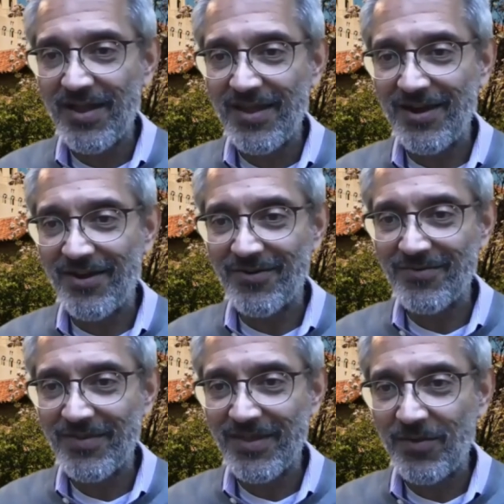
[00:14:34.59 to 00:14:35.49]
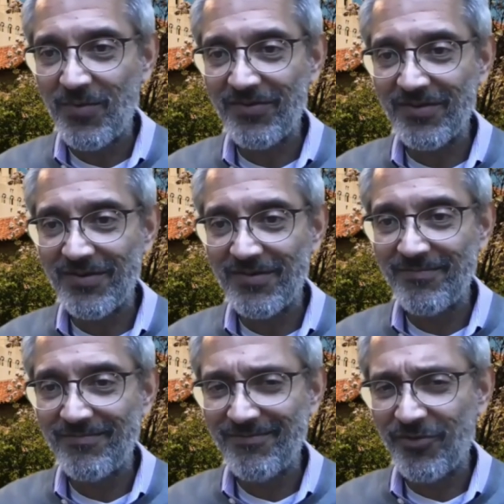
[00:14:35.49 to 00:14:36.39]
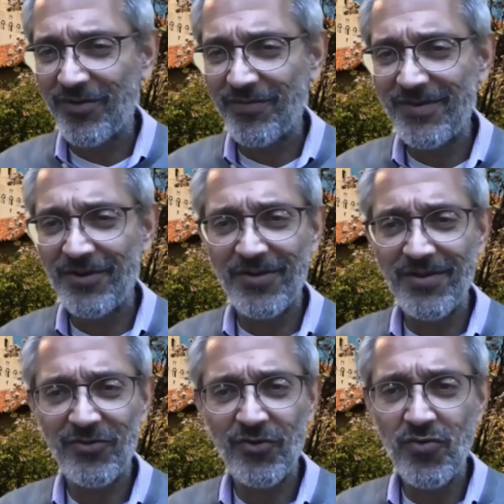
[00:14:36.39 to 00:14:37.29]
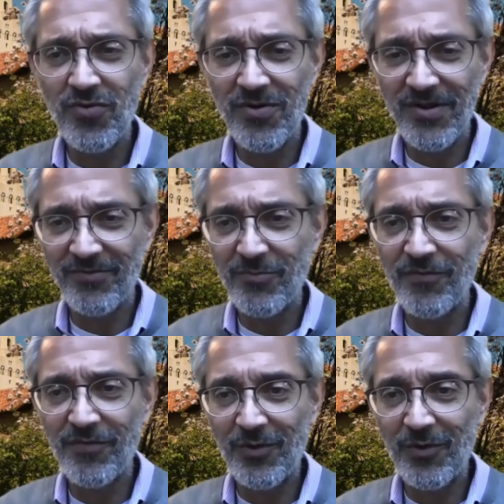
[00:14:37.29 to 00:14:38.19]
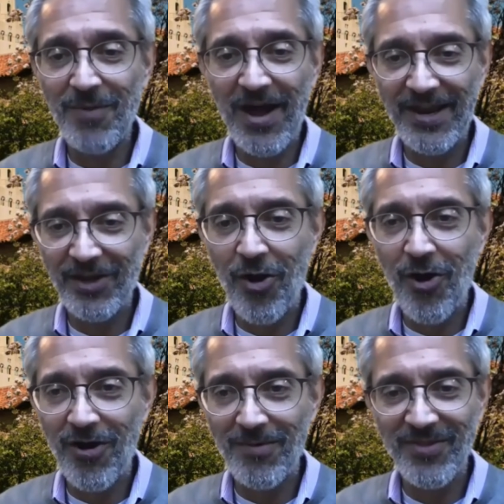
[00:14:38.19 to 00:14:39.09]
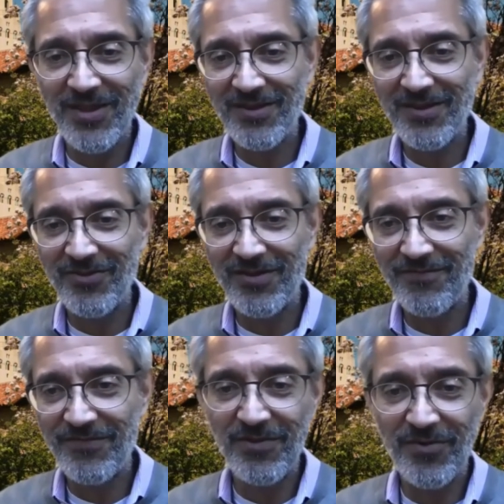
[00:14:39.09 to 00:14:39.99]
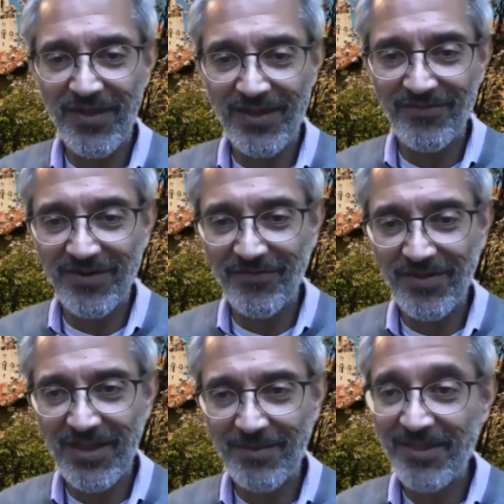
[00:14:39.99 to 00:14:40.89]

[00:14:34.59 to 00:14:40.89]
you know, it wasn't sort of nearly as cool as moving a robotic arm that could then feel things and everything.